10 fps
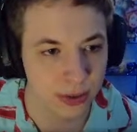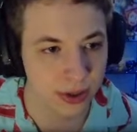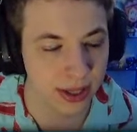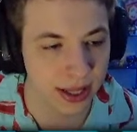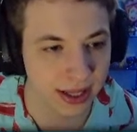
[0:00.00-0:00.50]
want
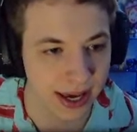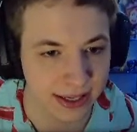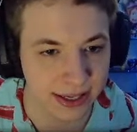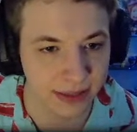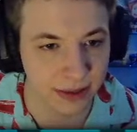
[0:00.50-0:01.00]
to like, yeah,
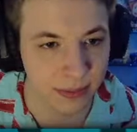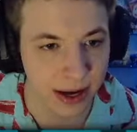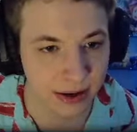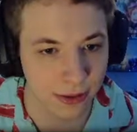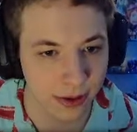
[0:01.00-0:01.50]
get them
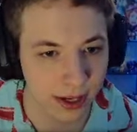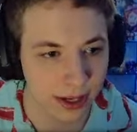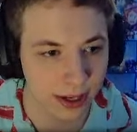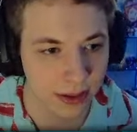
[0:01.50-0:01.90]
out of the way.